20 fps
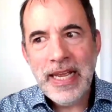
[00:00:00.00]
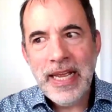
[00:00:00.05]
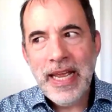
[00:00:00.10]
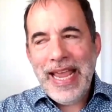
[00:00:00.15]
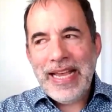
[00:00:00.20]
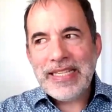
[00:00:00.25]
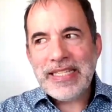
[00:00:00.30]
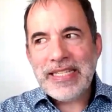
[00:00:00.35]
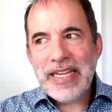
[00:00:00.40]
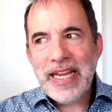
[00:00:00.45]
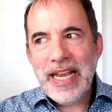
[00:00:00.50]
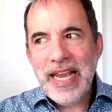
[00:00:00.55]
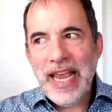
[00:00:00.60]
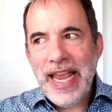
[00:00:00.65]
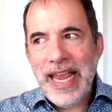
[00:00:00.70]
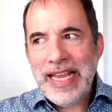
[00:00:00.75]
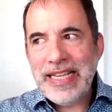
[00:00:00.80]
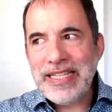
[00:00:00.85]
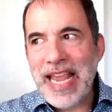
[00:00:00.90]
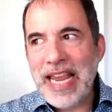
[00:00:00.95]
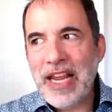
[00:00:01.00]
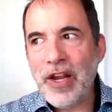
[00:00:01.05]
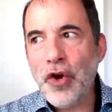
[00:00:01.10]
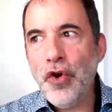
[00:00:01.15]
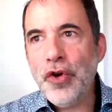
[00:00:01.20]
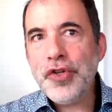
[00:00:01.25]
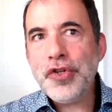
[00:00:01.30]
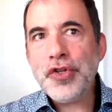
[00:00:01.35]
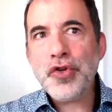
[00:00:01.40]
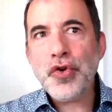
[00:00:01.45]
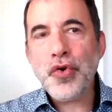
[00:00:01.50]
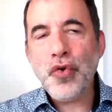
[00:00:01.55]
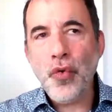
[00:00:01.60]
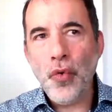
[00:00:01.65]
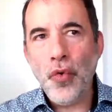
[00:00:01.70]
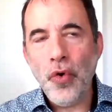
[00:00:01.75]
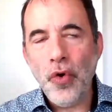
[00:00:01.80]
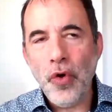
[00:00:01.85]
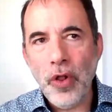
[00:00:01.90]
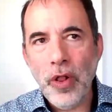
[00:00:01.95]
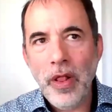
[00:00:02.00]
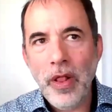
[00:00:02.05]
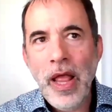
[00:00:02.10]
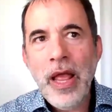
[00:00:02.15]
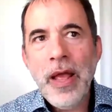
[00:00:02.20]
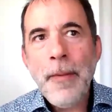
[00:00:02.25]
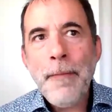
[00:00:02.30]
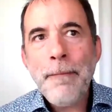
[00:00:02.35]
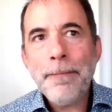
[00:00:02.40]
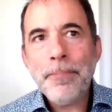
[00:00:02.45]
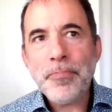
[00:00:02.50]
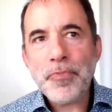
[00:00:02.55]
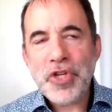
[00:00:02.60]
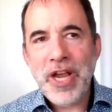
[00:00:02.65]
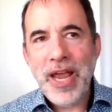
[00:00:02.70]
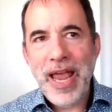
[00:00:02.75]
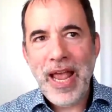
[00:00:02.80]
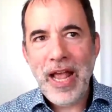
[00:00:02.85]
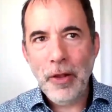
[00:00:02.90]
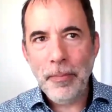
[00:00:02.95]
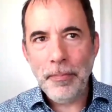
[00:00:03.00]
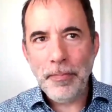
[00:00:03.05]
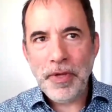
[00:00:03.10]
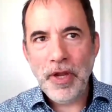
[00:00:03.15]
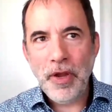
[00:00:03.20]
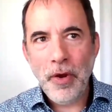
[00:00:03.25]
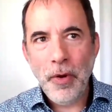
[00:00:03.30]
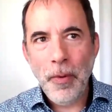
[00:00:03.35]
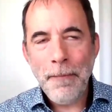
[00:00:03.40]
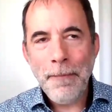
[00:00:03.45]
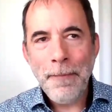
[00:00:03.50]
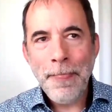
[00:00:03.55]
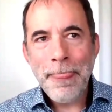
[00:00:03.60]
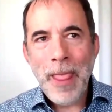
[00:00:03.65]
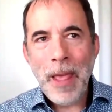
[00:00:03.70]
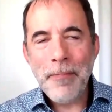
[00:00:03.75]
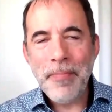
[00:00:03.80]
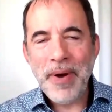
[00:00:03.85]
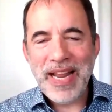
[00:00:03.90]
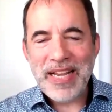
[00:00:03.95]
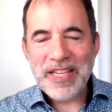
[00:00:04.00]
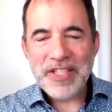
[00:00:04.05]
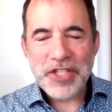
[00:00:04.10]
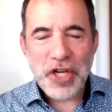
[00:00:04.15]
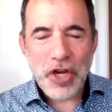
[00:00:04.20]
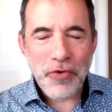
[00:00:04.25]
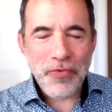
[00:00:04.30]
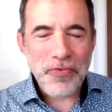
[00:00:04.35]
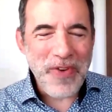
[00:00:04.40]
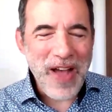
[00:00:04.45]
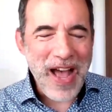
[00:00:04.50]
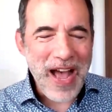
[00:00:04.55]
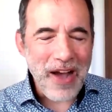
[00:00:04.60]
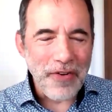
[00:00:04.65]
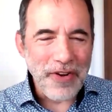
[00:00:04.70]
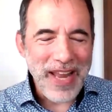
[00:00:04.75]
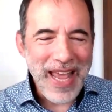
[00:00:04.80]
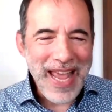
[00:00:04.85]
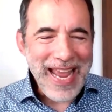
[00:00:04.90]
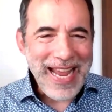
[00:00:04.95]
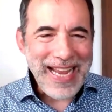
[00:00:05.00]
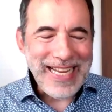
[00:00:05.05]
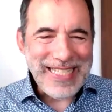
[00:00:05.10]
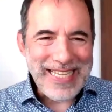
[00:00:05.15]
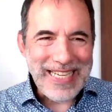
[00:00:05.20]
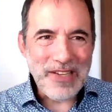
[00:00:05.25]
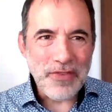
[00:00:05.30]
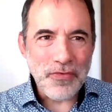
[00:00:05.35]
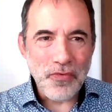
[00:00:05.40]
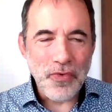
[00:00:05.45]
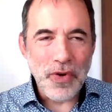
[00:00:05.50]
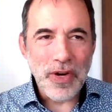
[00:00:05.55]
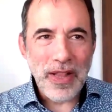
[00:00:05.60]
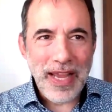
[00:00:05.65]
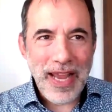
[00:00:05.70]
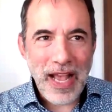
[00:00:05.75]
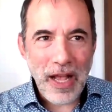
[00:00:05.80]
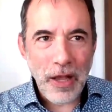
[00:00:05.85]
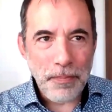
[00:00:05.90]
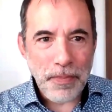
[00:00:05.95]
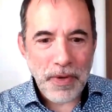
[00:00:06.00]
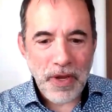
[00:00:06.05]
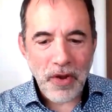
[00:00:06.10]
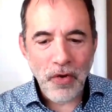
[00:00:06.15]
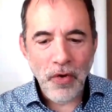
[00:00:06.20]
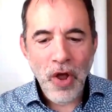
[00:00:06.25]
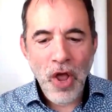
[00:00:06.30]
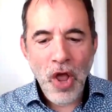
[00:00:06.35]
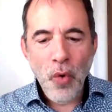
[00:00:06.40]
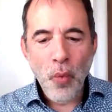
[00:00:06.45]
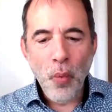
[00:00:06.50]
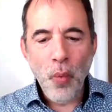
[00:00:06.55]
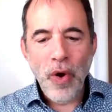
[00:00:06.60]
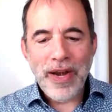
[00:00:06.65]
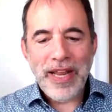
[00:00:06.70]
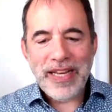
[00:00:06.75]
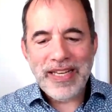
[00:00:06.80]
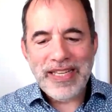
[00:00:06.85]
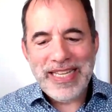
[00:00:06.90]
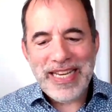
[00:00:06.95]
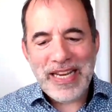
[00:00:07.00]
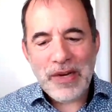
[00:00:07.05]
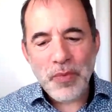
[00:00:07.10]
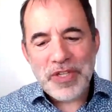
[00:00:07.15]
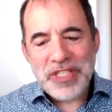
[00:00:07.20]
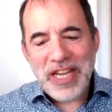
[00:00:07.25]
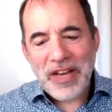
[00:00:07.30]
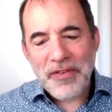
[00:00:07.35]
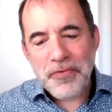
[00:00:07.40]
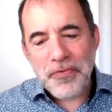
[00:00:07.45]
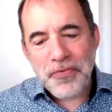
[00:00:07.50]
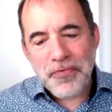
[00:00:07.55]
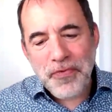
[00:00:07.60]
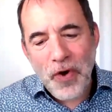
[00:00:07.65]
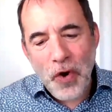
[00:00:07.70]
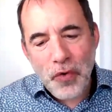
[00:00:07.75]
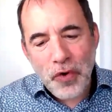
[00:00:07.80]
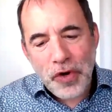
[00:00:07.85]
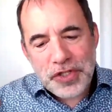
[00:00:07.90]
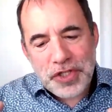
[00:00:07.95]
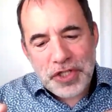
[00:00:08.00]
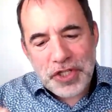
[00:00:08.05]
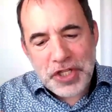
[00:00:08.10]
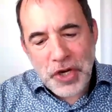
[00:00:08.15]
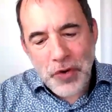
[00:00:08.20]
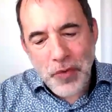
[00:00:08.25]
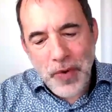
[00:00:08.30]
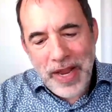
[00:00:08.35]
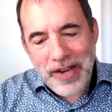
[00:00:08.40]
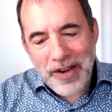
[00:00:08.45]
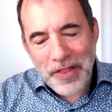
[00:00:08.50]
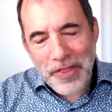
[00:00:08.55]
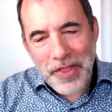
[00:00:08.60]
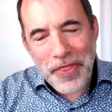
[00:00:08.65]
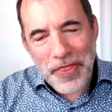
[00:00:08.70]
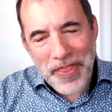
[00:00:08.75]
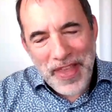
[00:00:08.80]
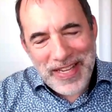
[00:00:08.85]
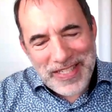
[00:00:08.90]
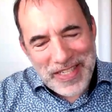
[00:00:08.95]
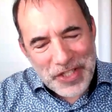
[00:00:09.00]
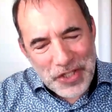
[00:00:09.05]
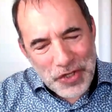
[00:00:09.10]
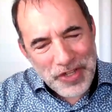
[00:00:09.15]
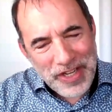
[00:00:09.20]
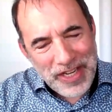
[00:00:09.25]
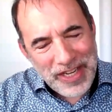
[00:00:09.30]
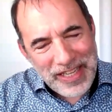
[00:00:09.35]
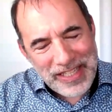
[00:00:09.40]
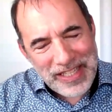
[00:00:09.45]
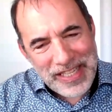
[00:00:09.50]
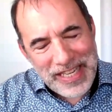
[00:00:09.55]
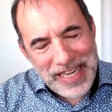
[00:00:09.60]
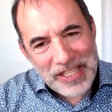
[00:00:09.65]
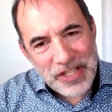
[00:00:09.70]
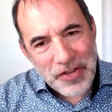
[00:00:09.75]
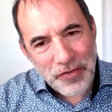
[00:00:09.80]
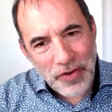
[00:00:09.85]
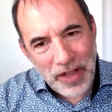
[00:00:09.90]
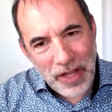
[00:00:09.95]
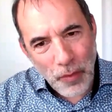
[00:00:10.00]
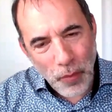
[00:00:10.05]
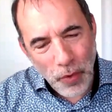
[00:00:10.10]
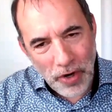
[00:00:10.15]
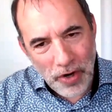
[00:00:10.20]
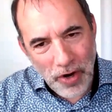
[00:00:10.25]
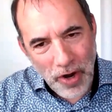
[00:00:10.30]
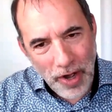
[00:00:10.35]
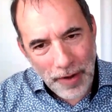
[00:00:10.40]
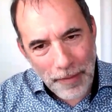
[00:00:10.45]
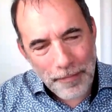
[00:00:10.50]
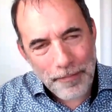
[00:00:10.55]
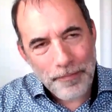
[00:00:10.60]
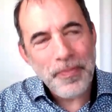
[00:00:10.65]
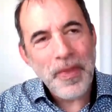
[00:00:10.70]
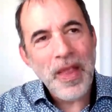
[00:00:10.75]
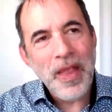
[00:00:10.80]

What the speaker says: it is a good tool to help you. But as you found, it didn't really help you. What it did was it focused you in on the things that you need to really work on.